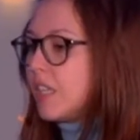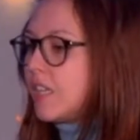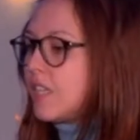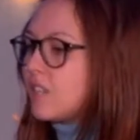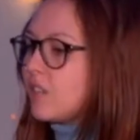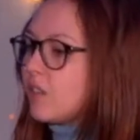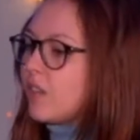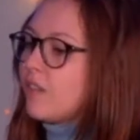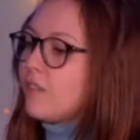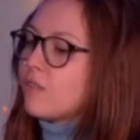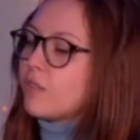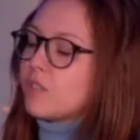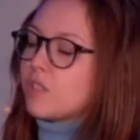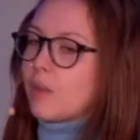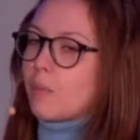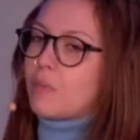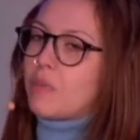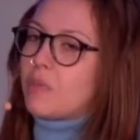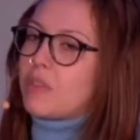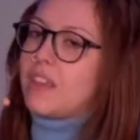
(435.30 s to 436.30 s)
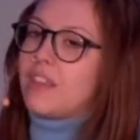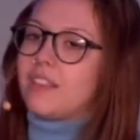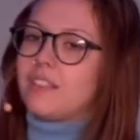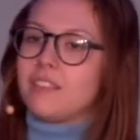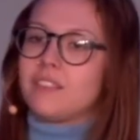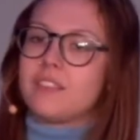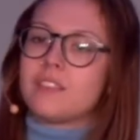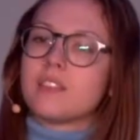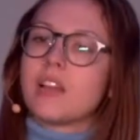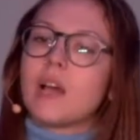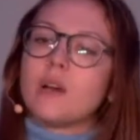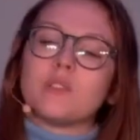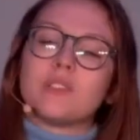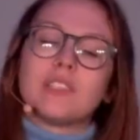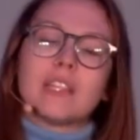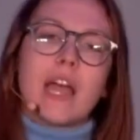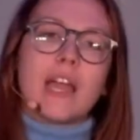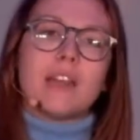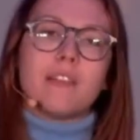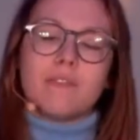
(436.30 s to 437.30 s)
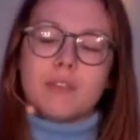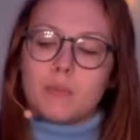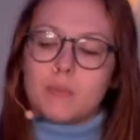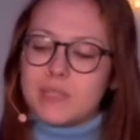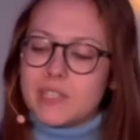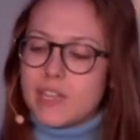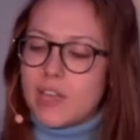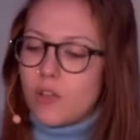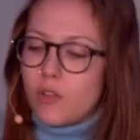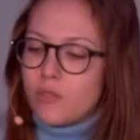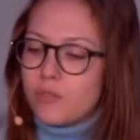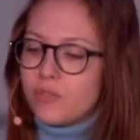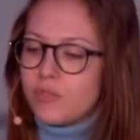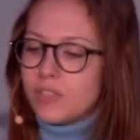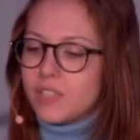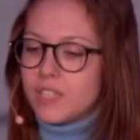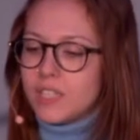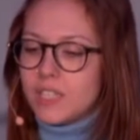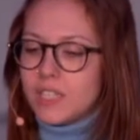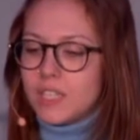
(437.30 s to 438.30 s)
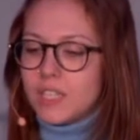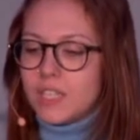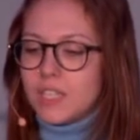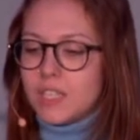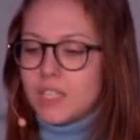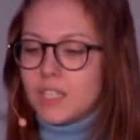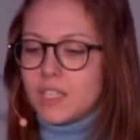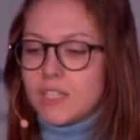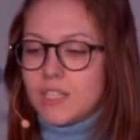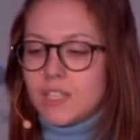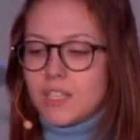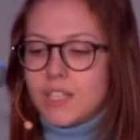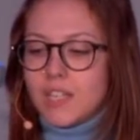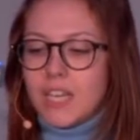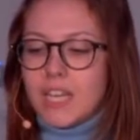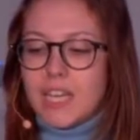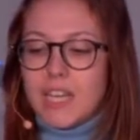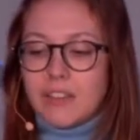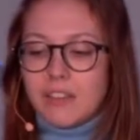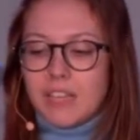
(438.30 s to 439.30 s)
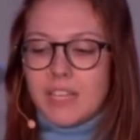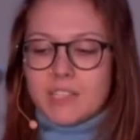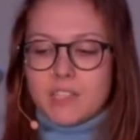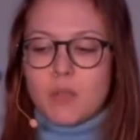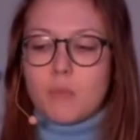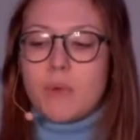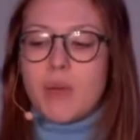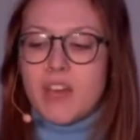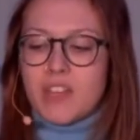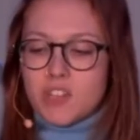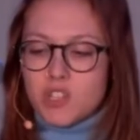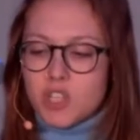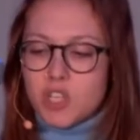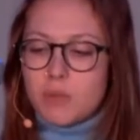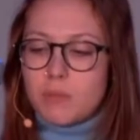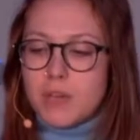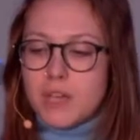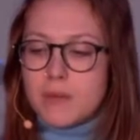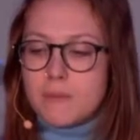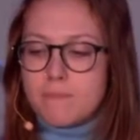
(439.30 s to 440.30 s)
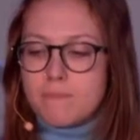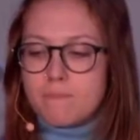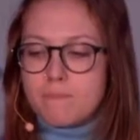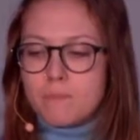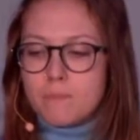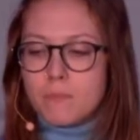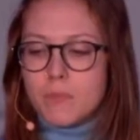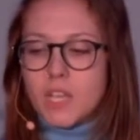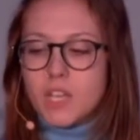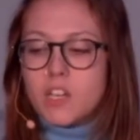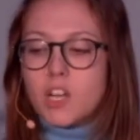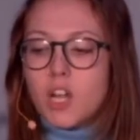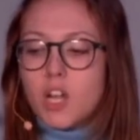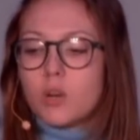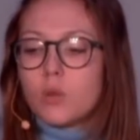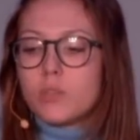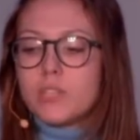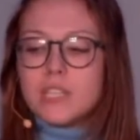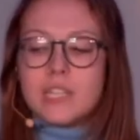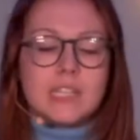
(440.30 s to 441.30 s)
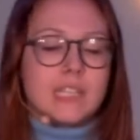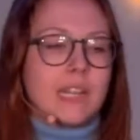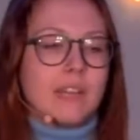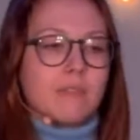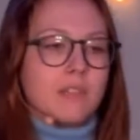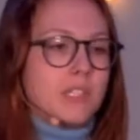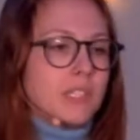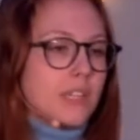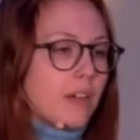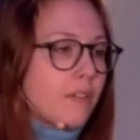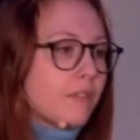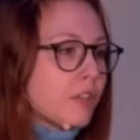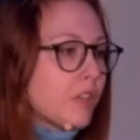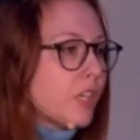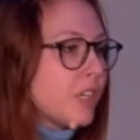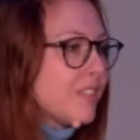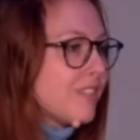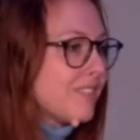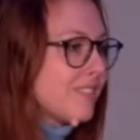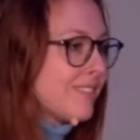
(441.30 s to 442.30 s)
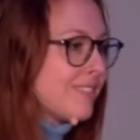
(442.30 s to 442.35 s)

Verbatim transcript: He's looking for something outside of himself. And he lands on Bathsheba. And not only did David suffer,